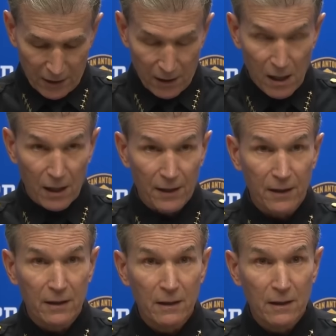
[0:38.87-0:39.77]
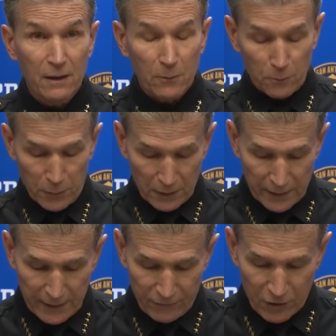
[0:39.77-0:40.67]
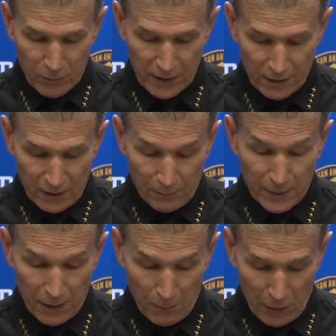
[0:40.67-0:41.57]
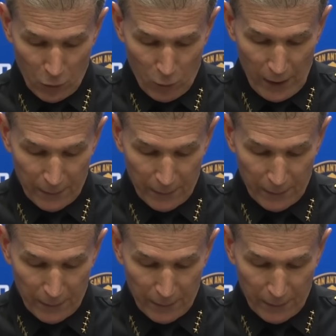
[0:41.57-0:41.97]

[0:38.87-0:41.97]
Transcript: gun, believed to be the murder weapon,